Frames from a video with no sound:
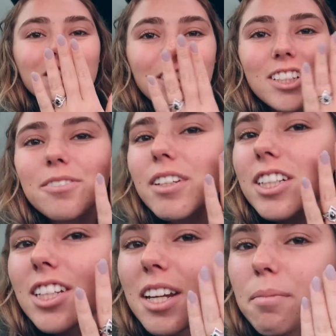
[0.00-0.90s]
Just
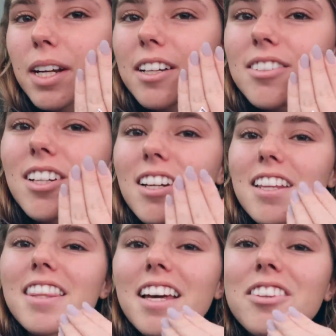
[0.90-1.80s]
finished getting my nails
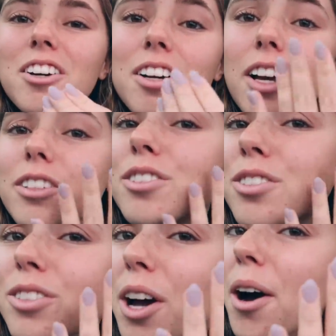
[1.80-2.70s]
done. They look
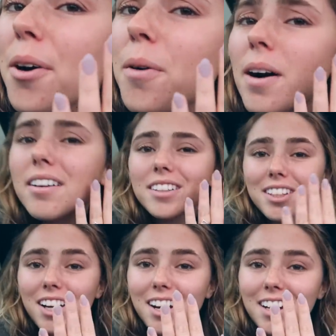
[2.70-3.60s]
so
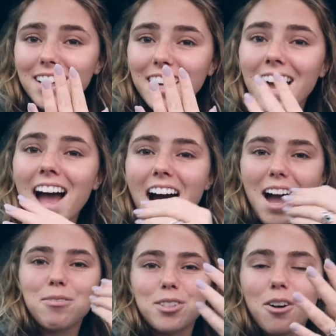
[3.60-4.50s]
good.
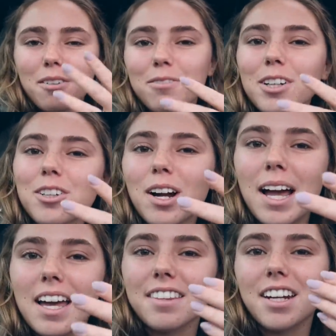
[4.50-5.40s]
I was going for a
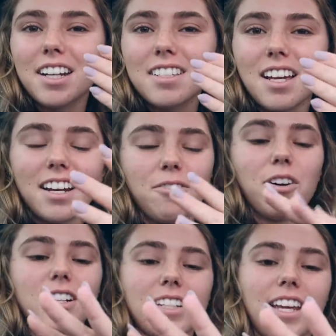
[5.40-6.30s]
gray and then I decided I
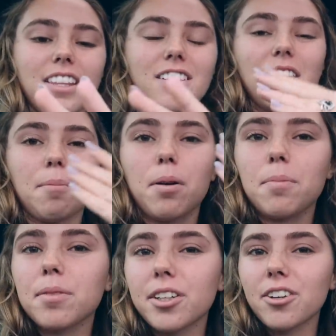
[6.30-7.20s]
wanted to get this like
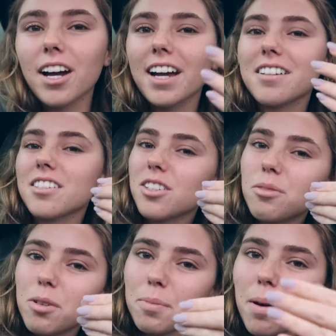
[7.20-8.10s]
purpley gray. It's a
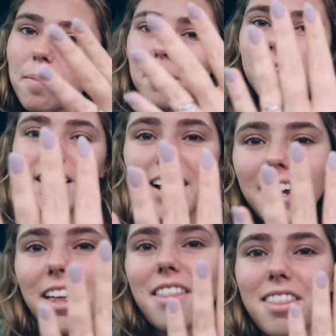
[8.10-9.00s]
little more purple than
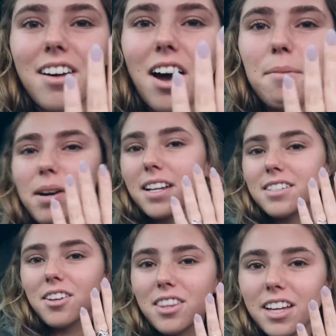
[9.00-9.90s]
I thought, but I
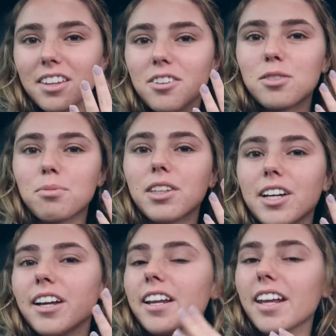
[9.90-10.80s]
still think it looks really
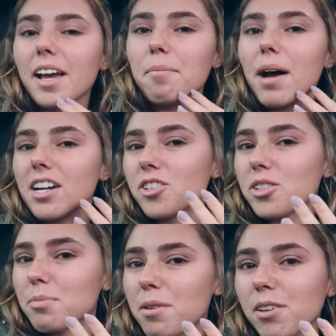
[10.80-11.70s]
good and like
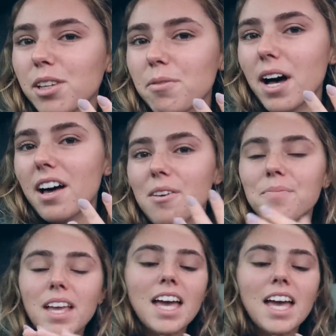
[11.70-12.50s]
matches me really well.